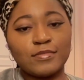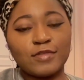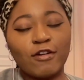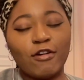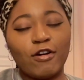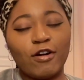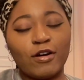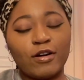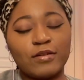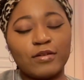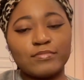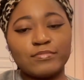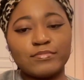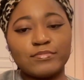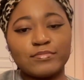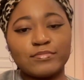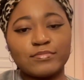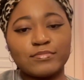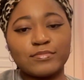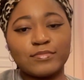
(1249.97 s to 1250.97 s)
Aw.
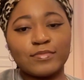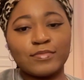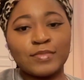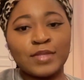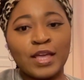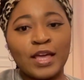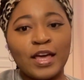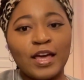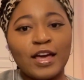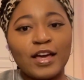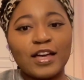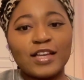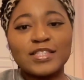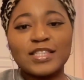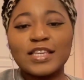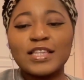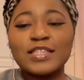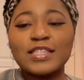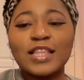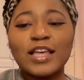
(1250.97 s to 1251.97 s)
Because
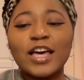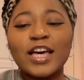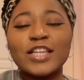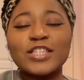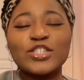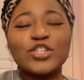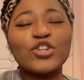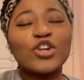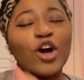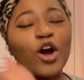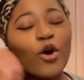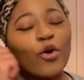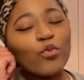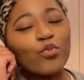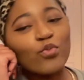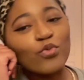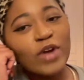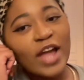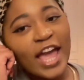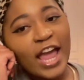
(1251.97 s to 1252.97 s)
you
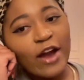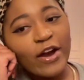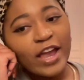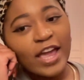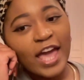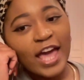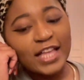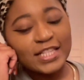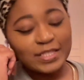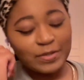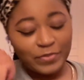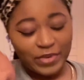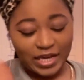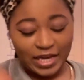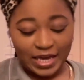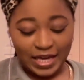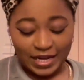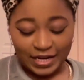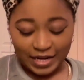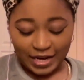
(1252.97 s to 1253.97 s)
know, Harry hasn't
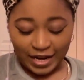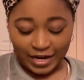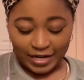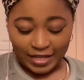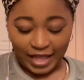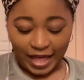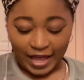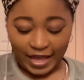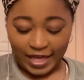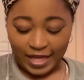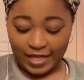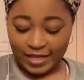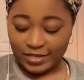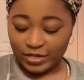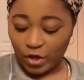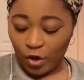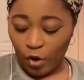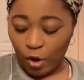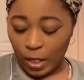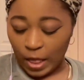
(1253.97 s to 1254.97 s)
been getting nothing, like,
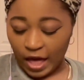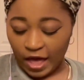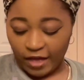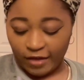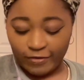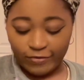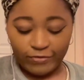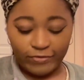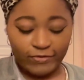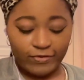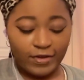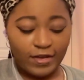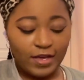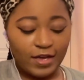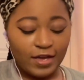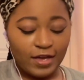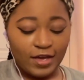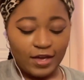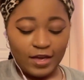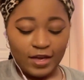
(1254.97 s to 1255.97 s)
his whole life.
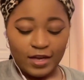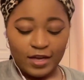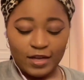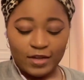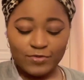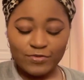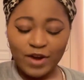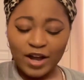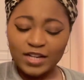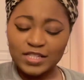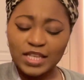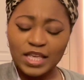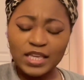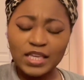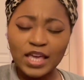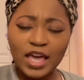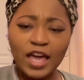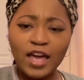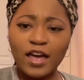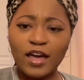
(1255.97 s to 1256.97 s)
And Ron's like,
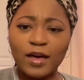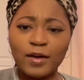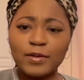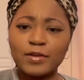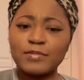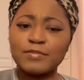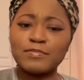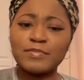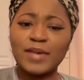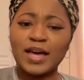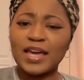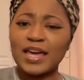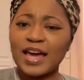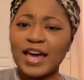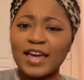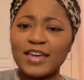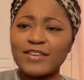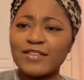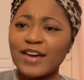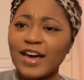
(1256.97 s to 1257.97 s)
yeah, my
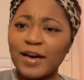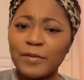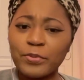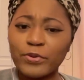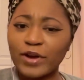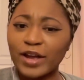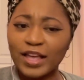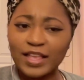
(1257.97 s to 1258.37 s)
guy, you got